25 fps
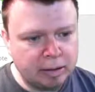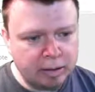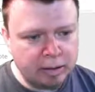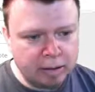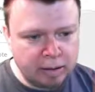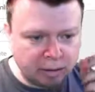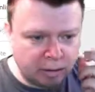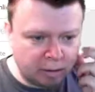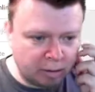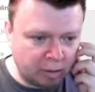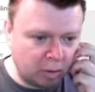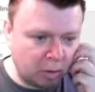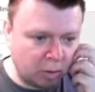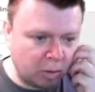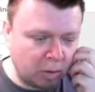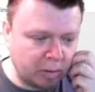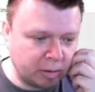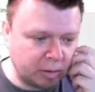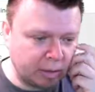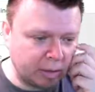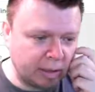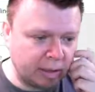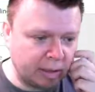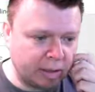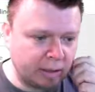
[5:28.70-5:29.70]
in the
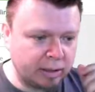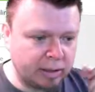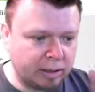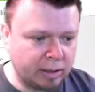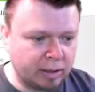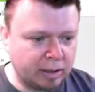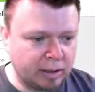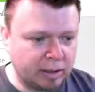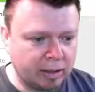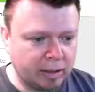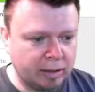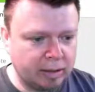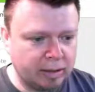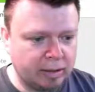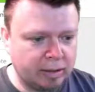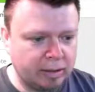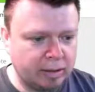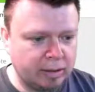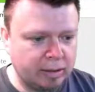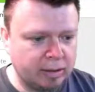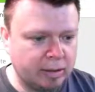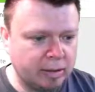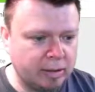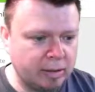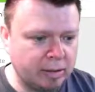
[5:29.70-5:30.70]
quoting,
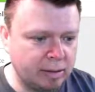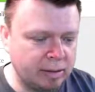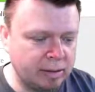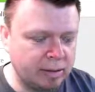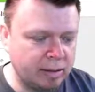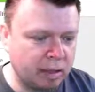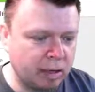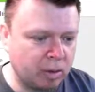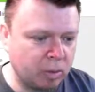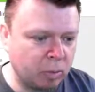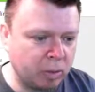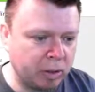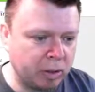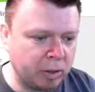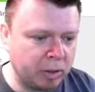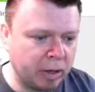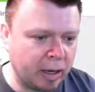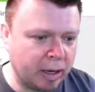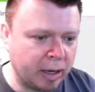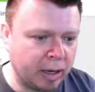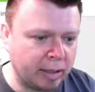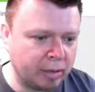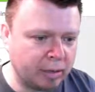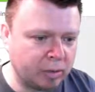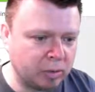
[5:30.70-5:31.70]
this is now where you
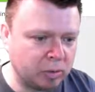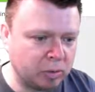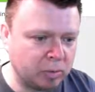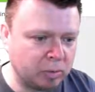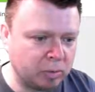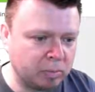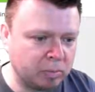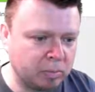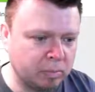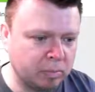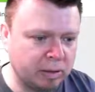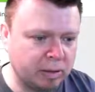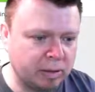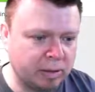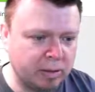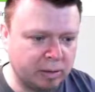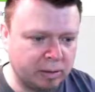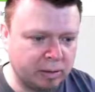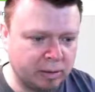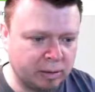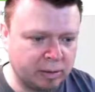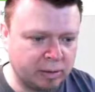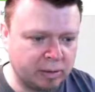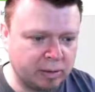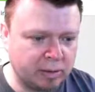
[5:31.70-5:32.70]
add your
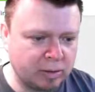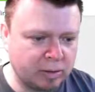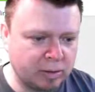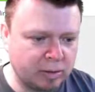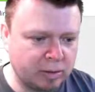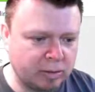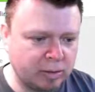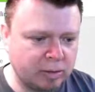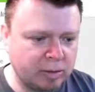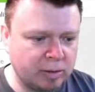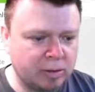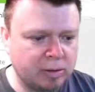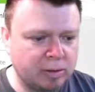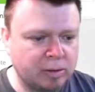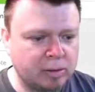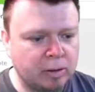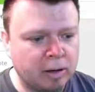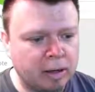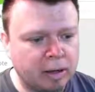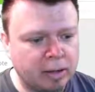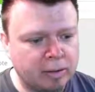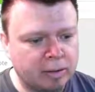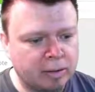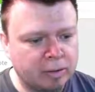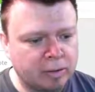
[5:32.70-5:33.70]
materials and services,
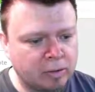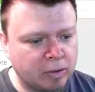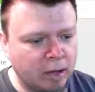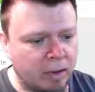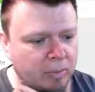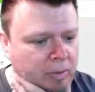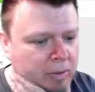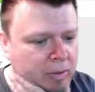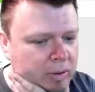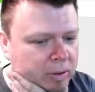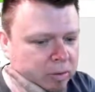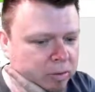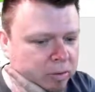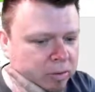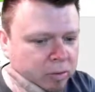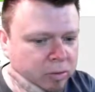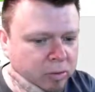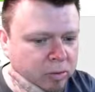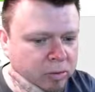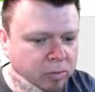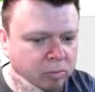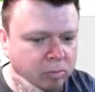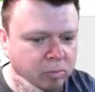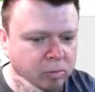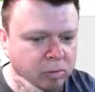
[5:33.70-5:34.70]
right? So I'm going to do
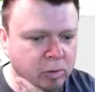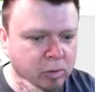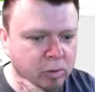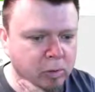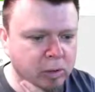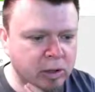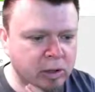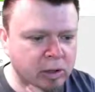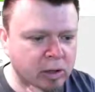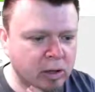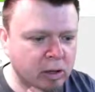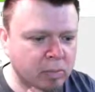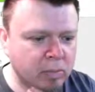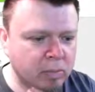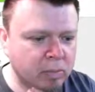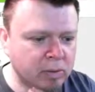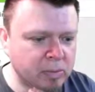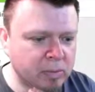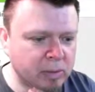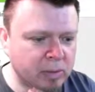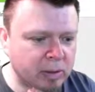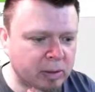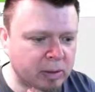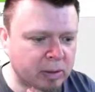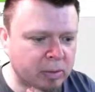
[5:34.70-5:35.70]
two
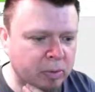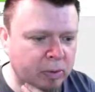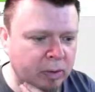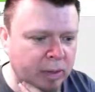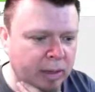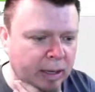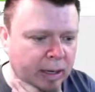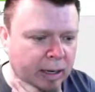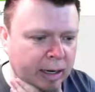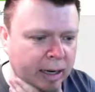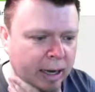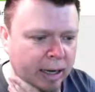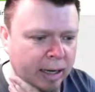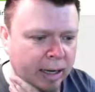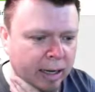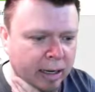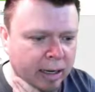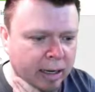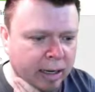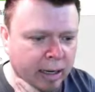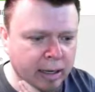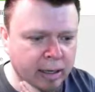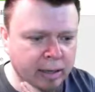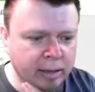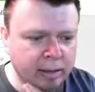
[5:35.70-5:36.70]
examples. We're going to put that
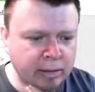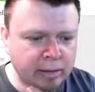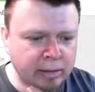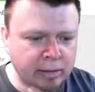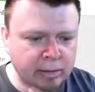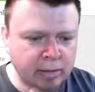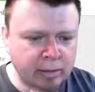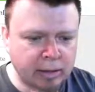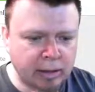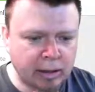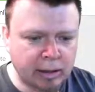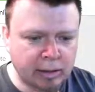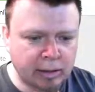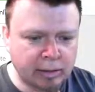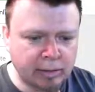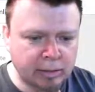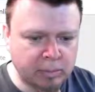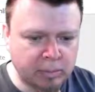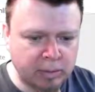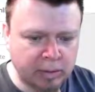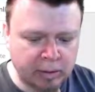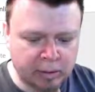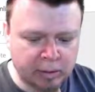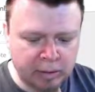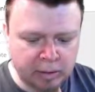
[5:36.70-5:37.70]
AAA
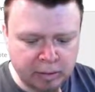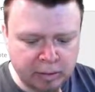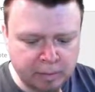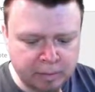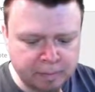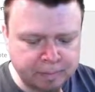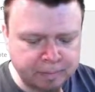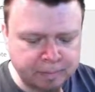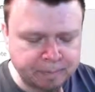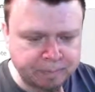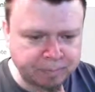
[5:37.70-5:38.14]
item in there.